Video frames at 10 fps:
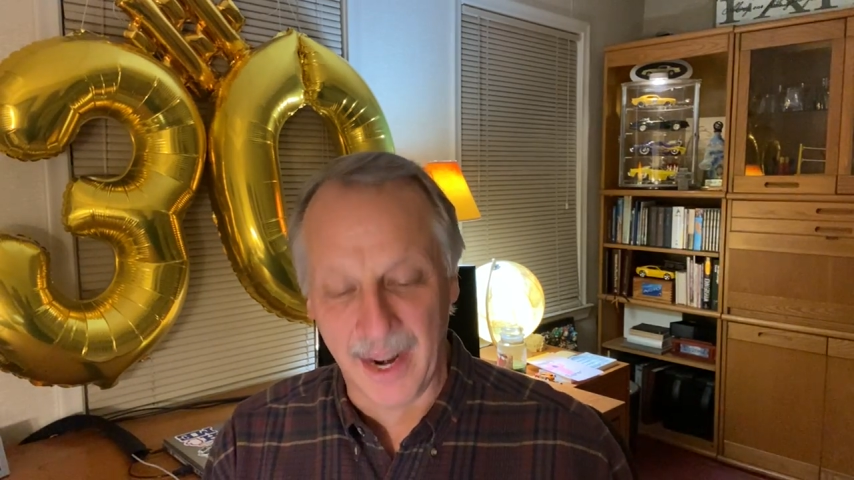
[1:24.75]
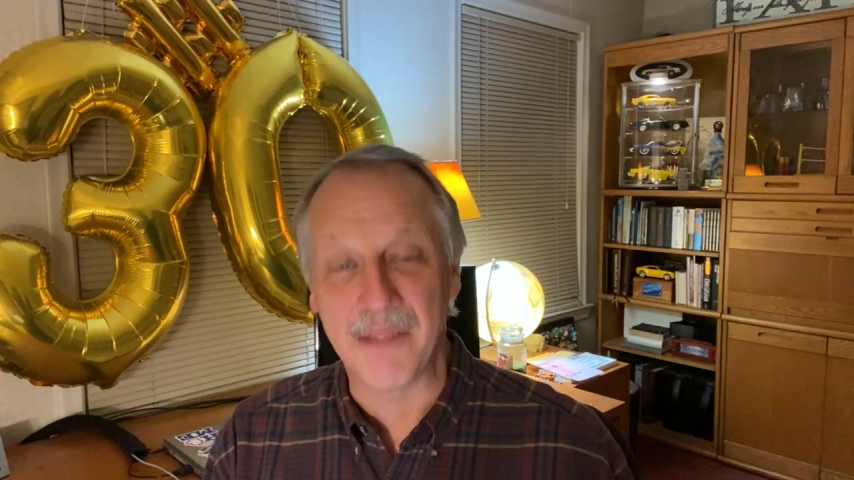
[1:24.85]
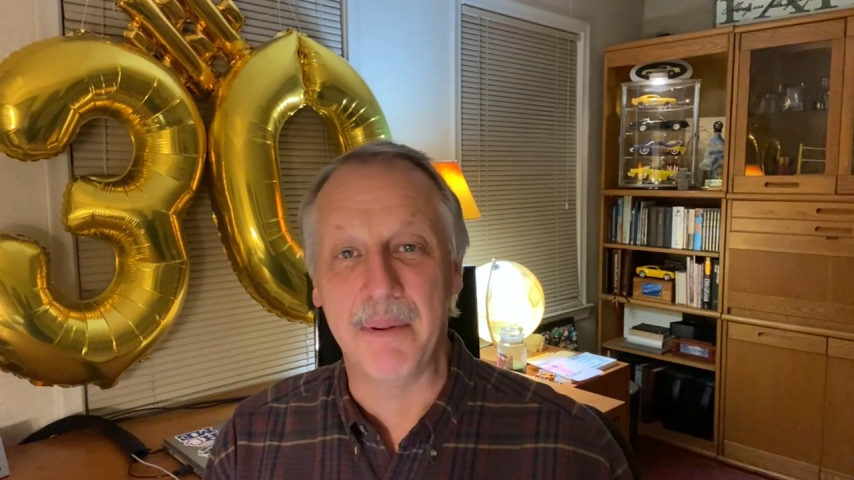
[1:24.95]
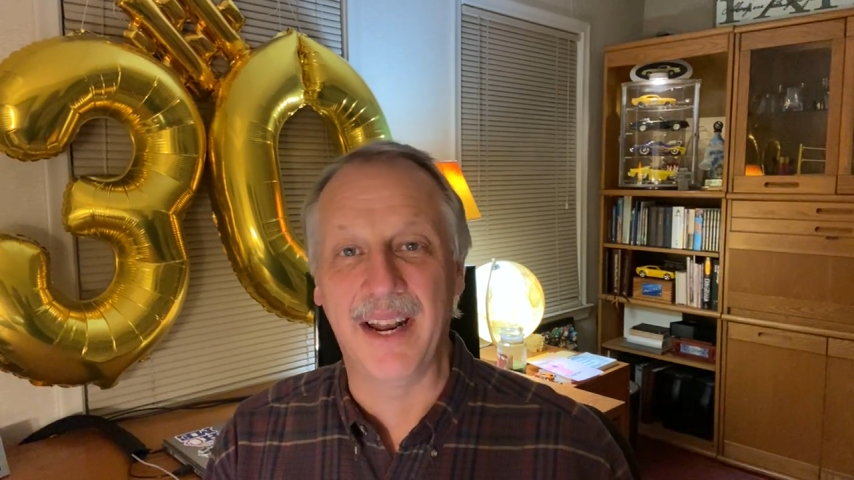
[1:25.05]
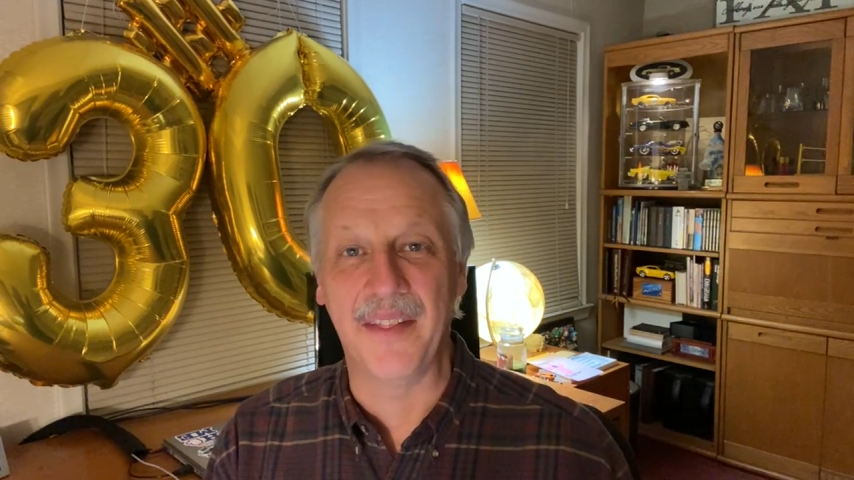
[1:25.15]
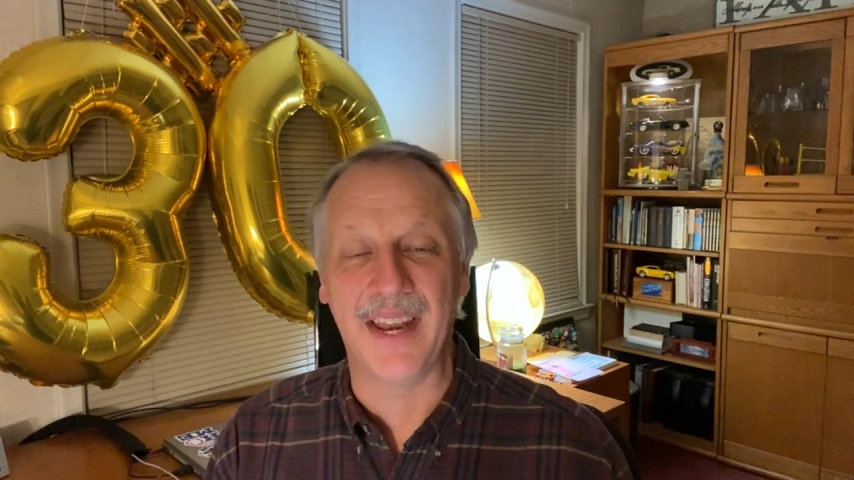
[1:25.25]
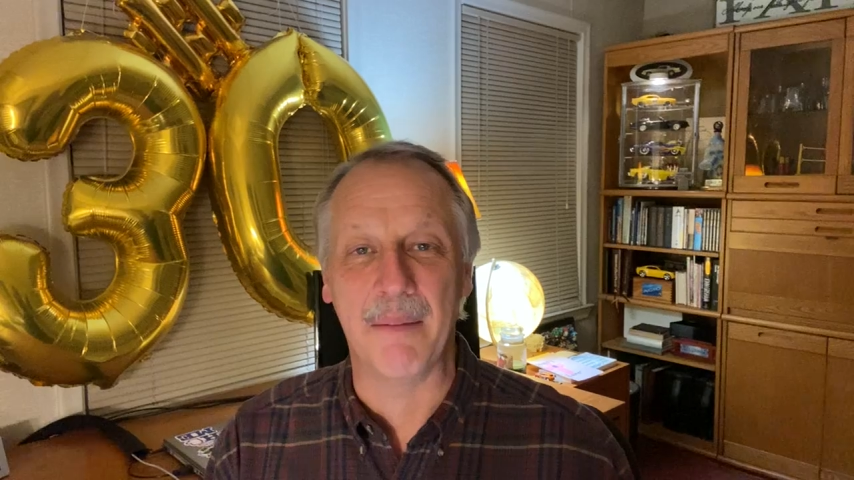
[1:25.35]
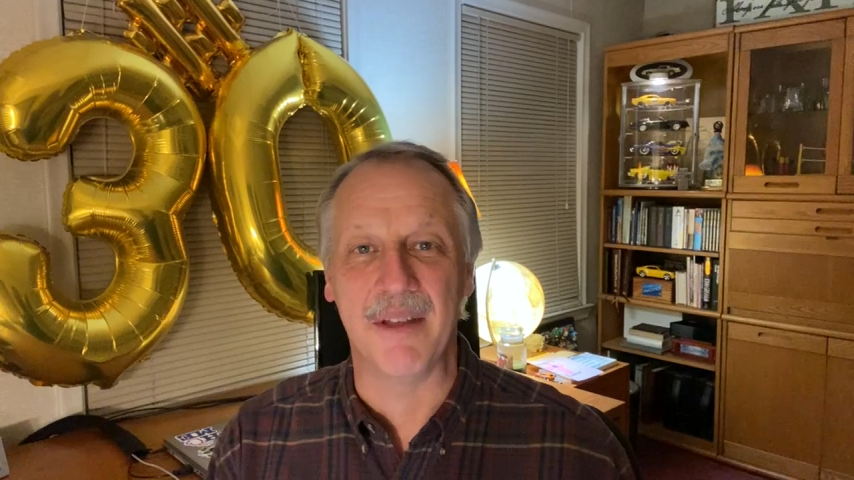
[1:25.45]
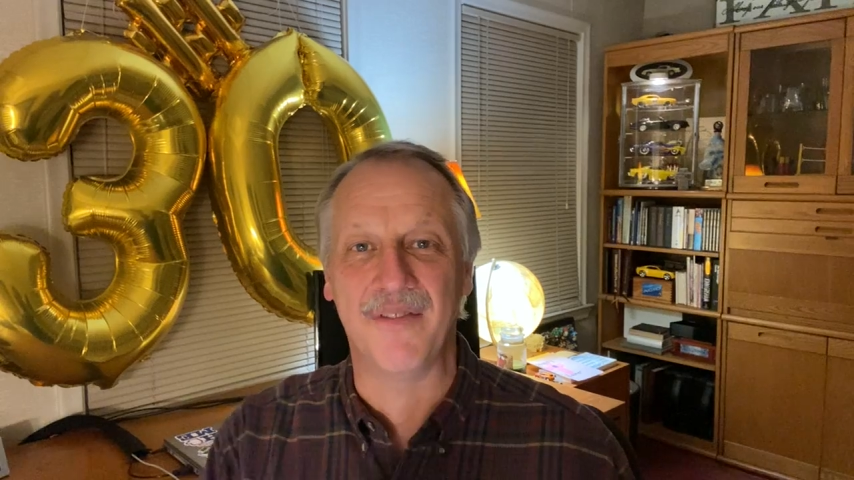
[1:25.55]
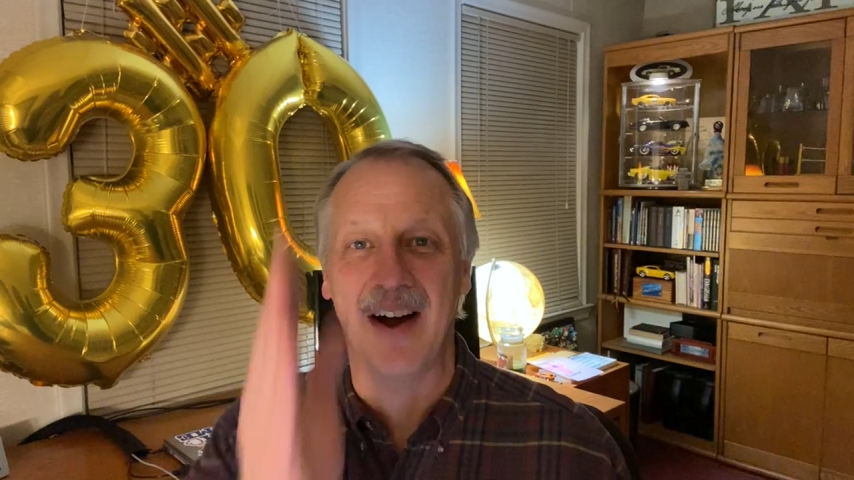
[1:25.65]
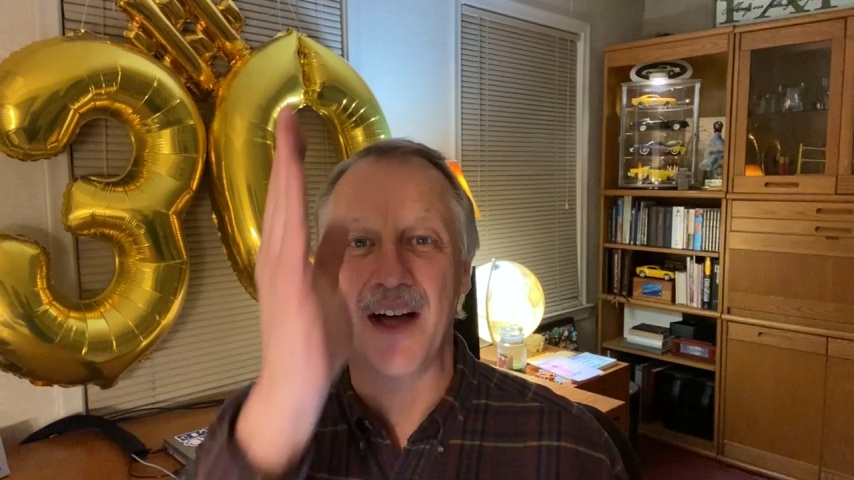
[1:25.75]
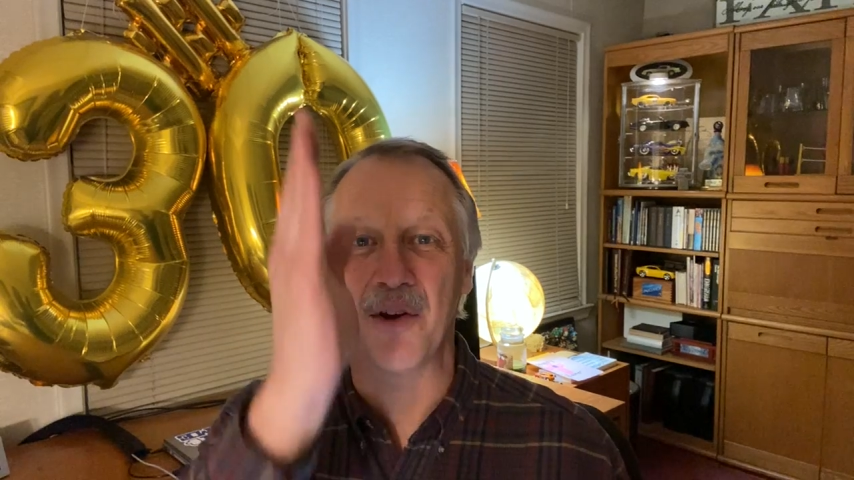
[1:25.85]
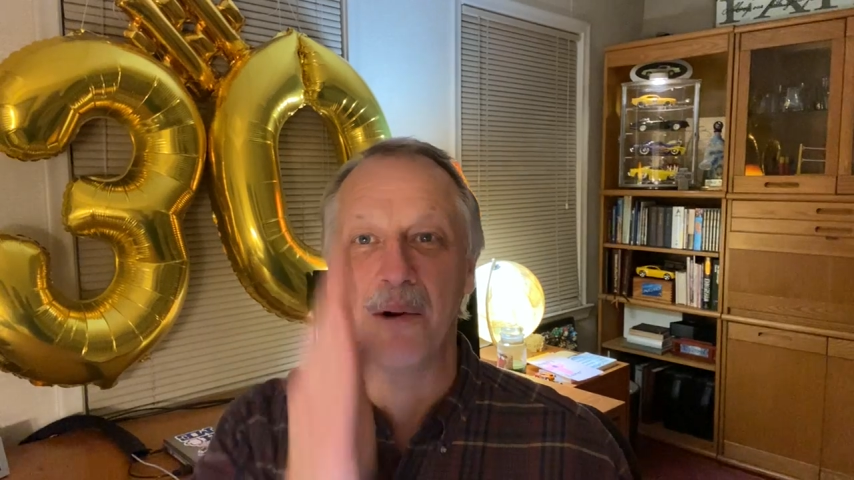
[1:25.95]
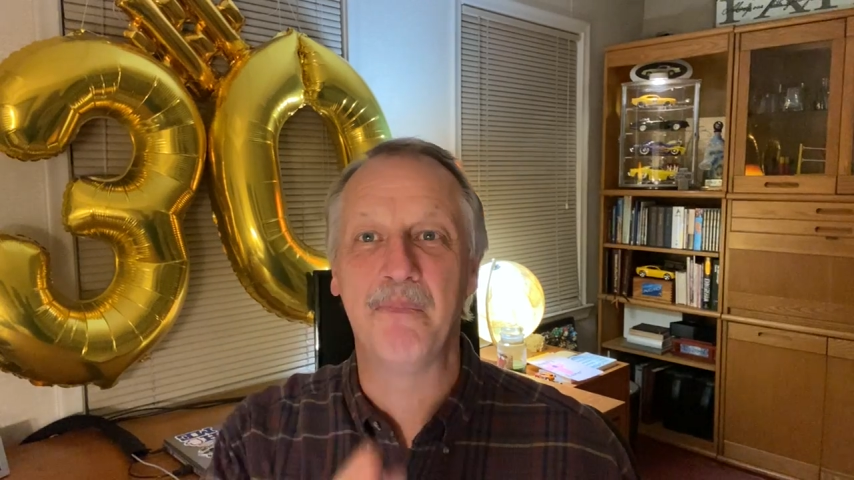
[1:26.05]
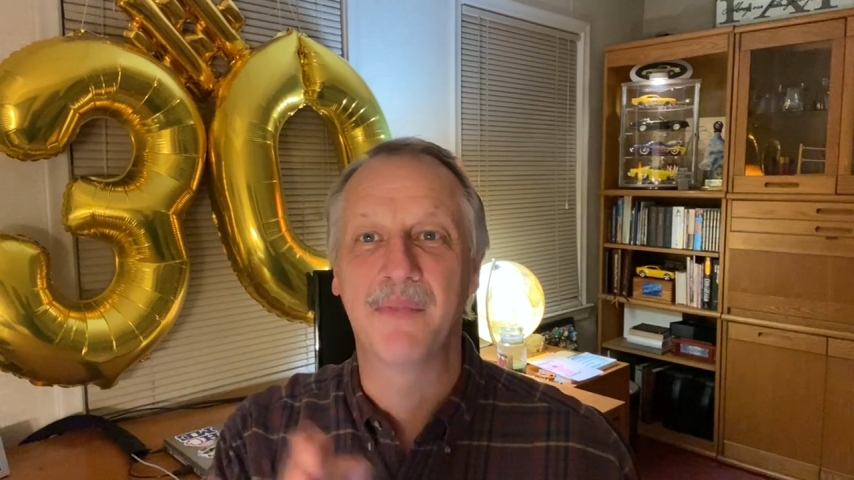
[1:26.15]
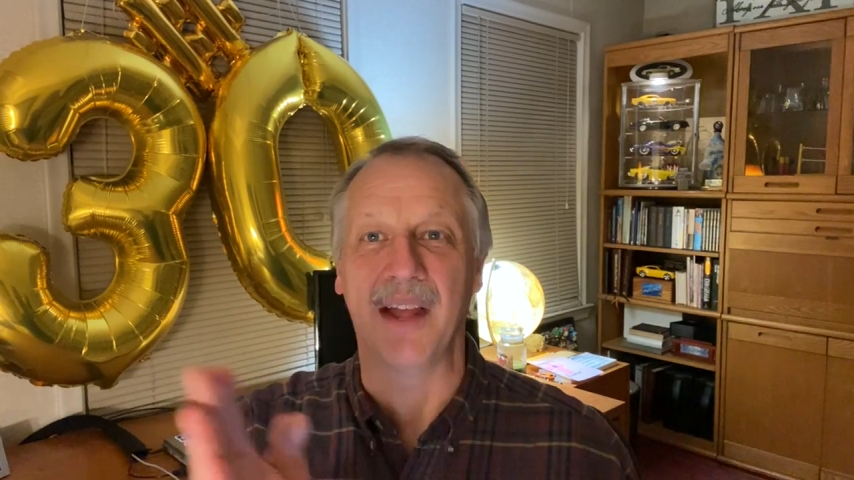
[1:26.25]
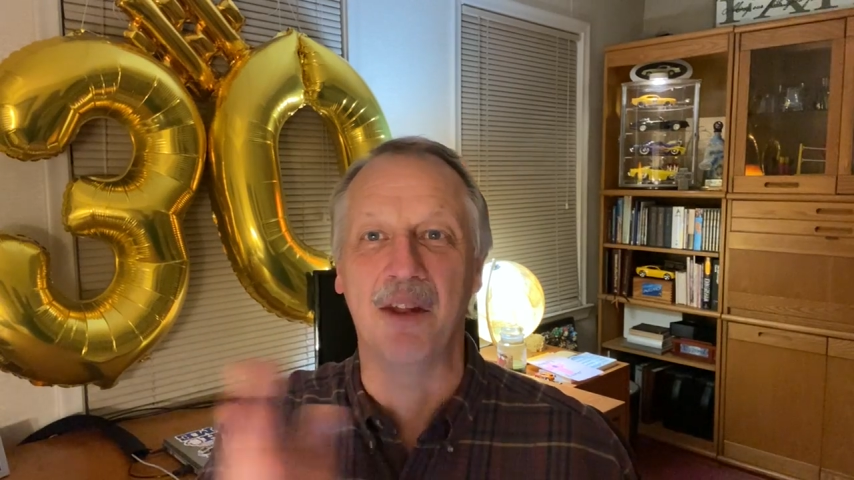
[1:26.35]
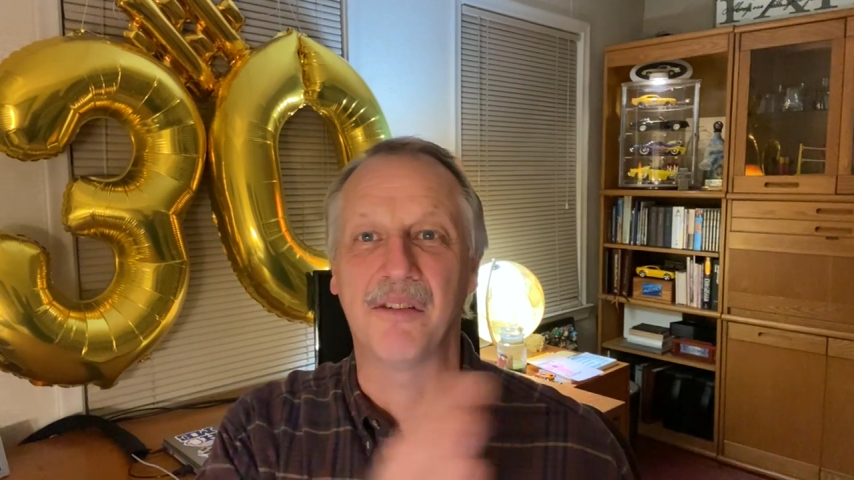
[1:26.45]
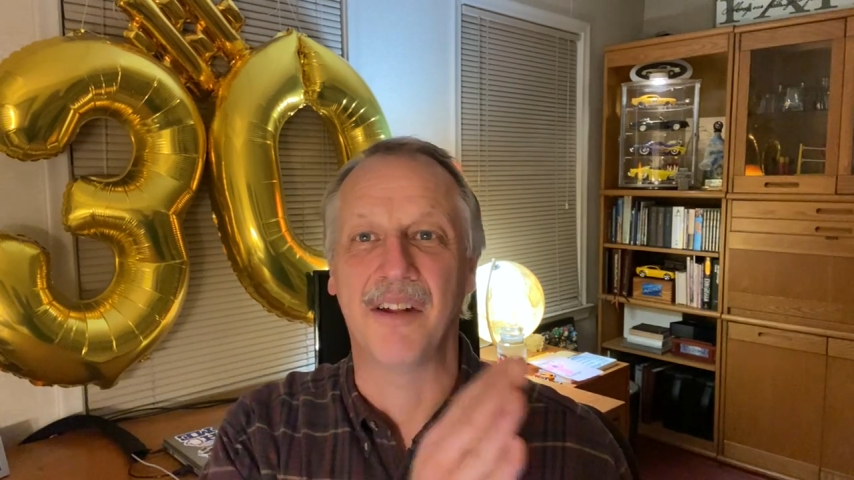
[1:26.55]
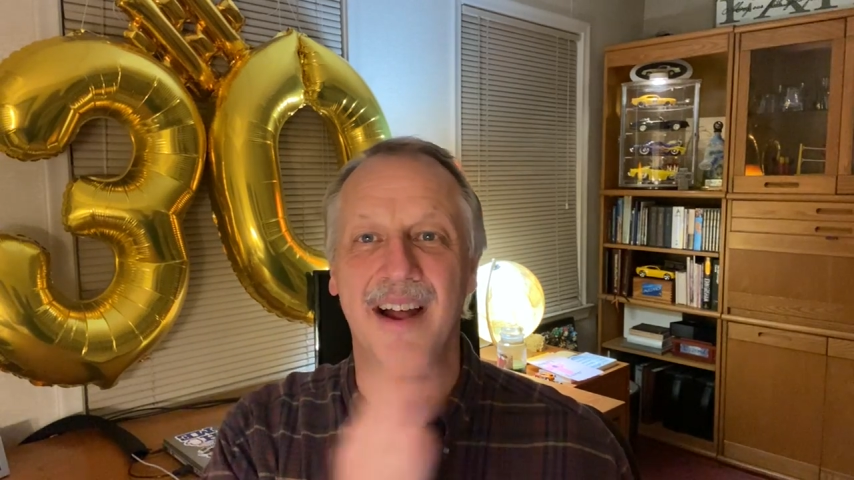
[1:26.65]
let's begin in the name of the Father, and
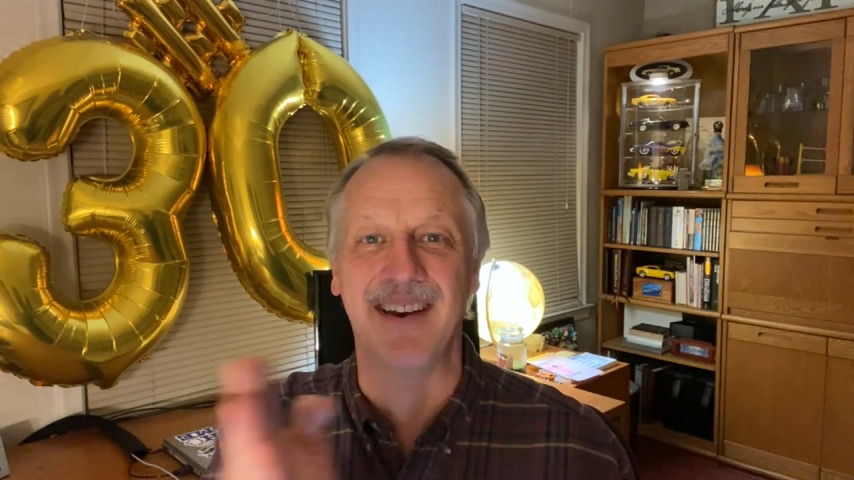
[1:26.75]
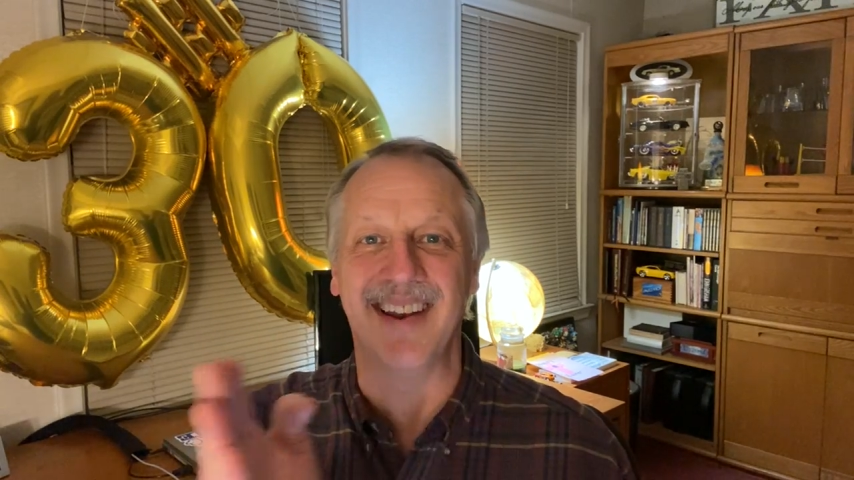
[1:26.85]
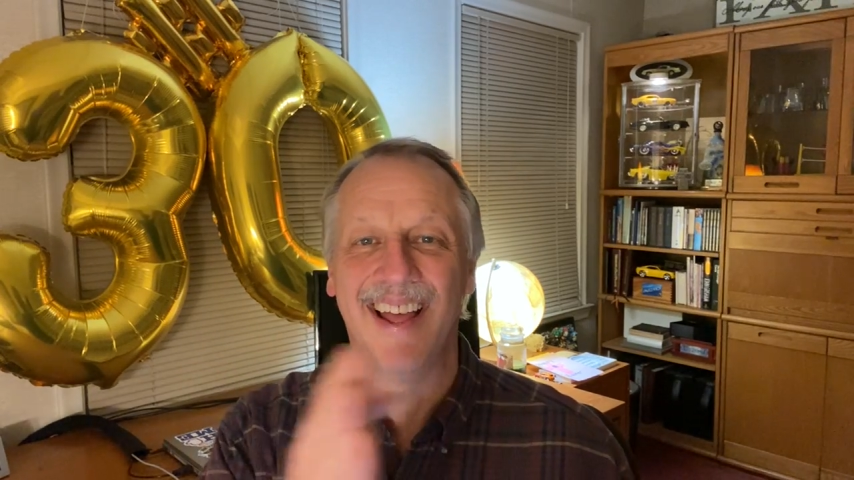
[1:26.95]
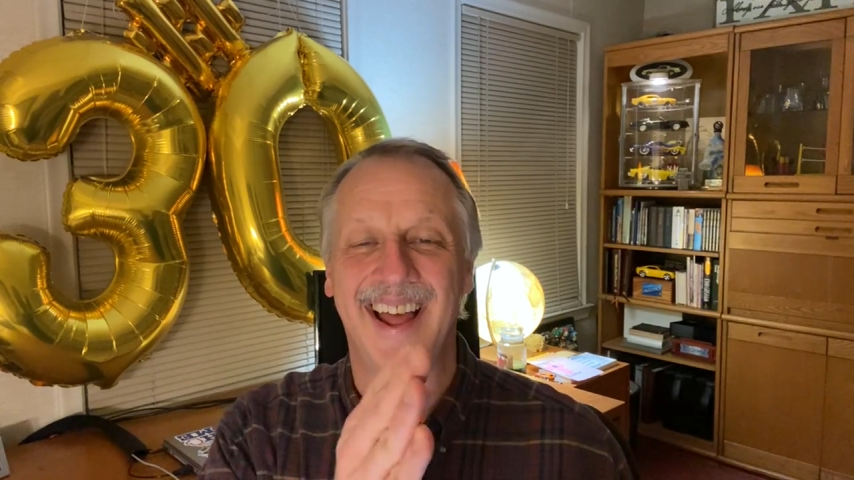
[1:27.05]
the Son,